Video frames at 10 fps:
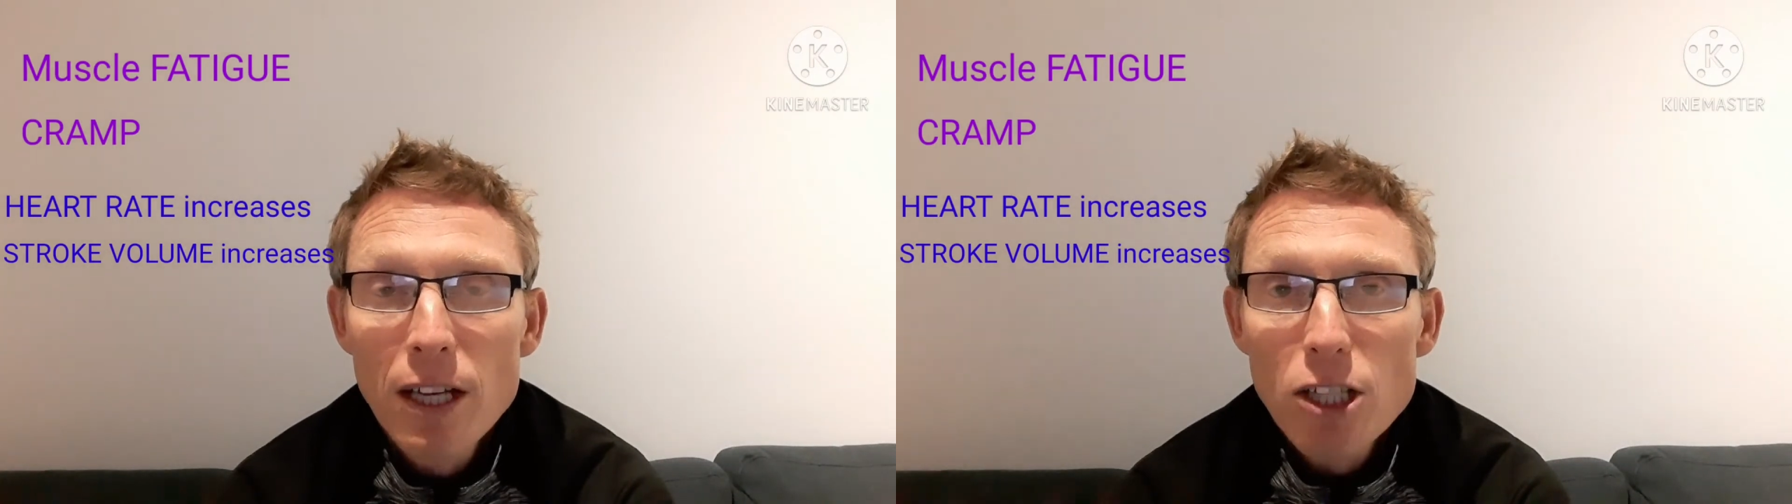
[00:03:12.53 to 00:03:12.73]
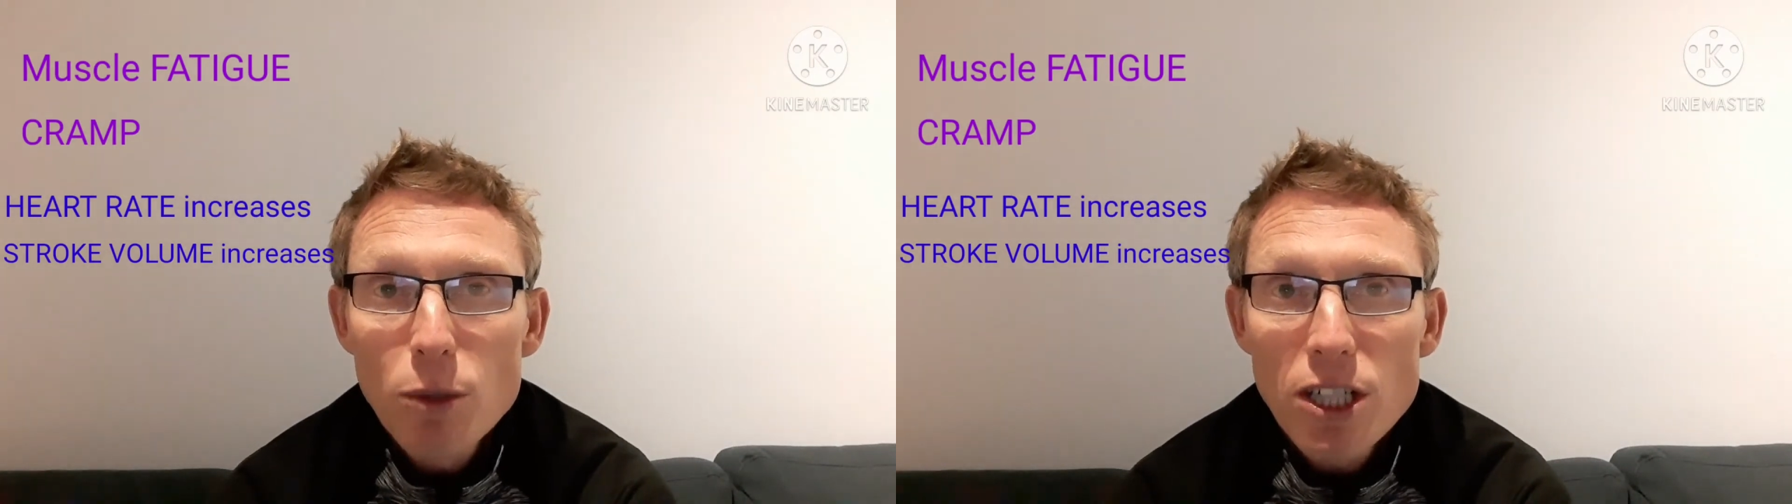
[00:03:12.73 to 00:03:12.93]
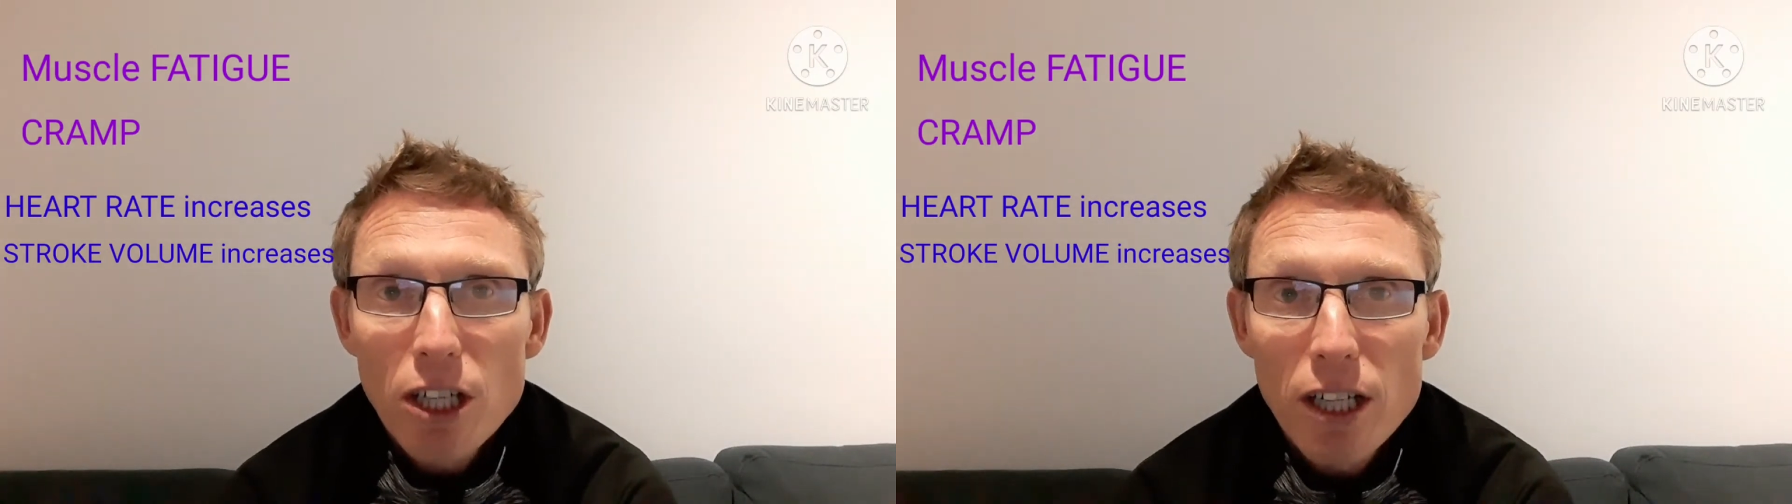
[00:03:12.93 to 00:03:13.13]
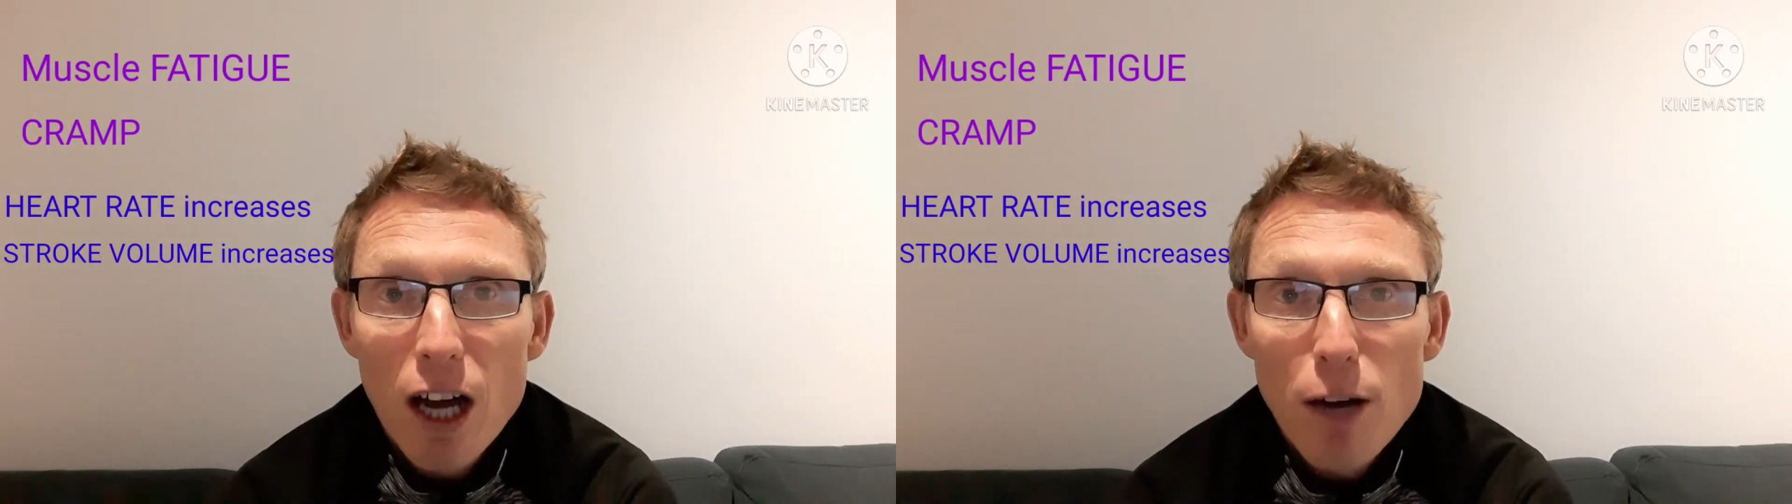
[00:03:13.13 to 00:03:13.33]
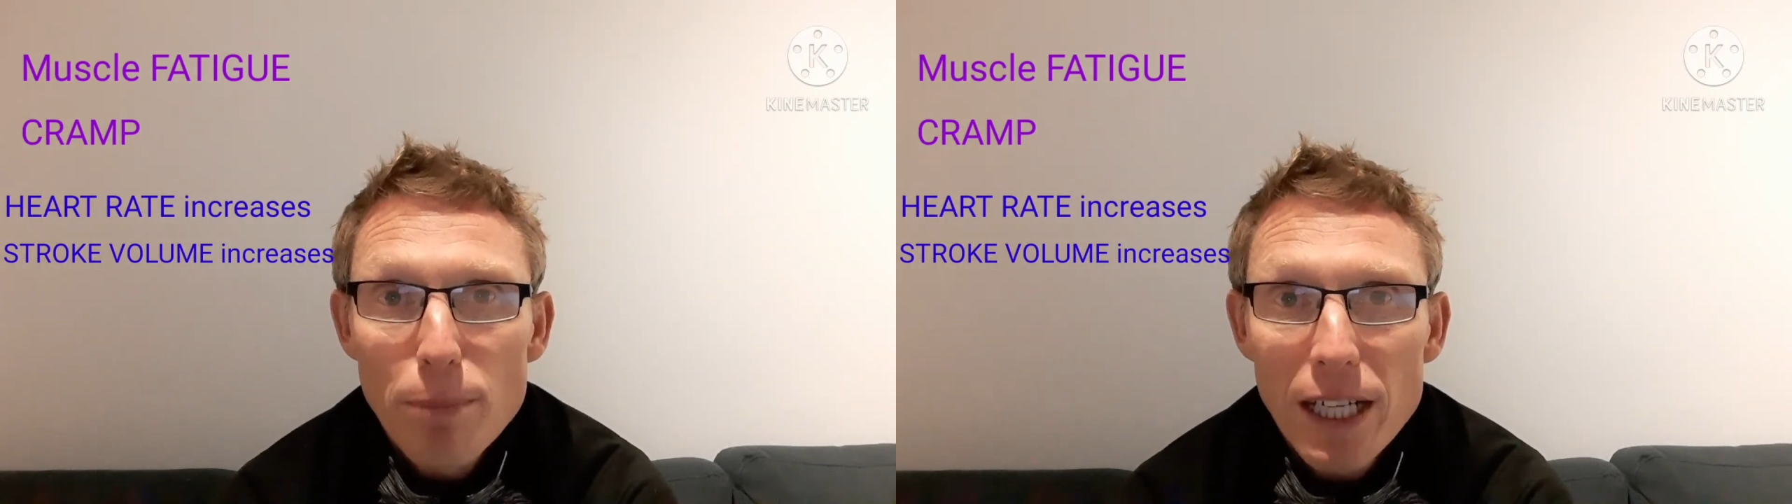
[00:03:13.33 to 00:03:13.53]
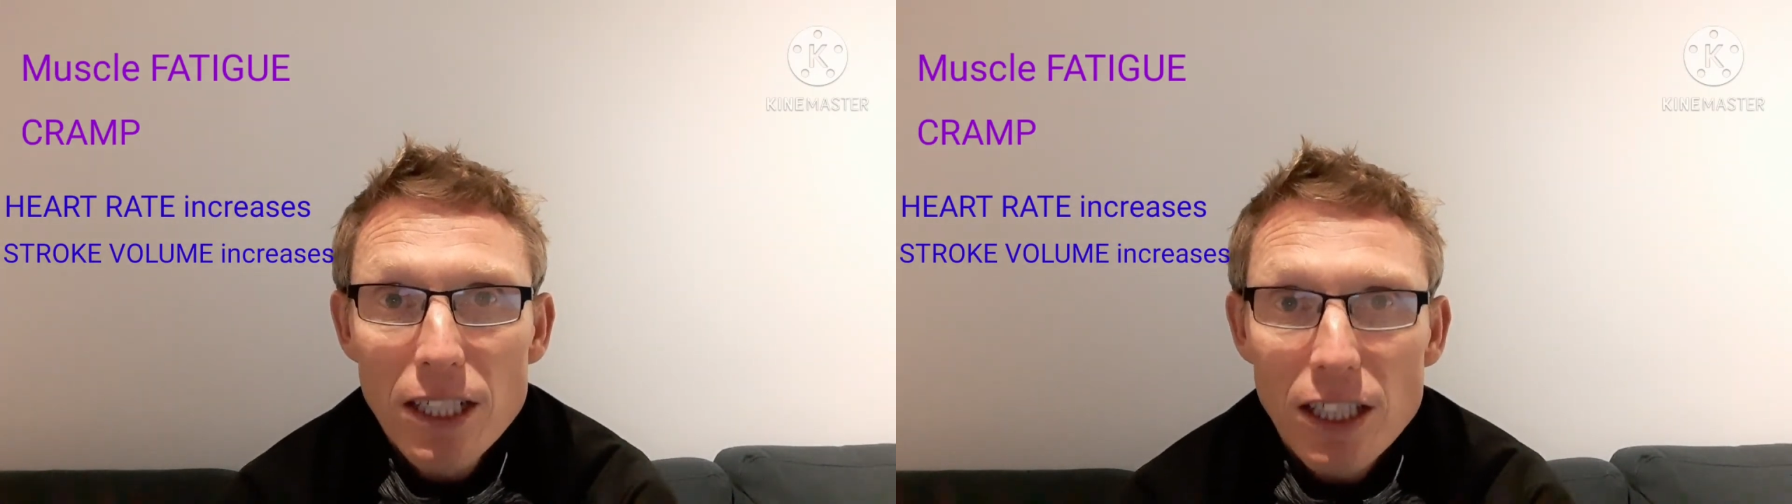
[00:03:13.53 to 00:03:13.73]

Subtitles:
So each time your heart beats,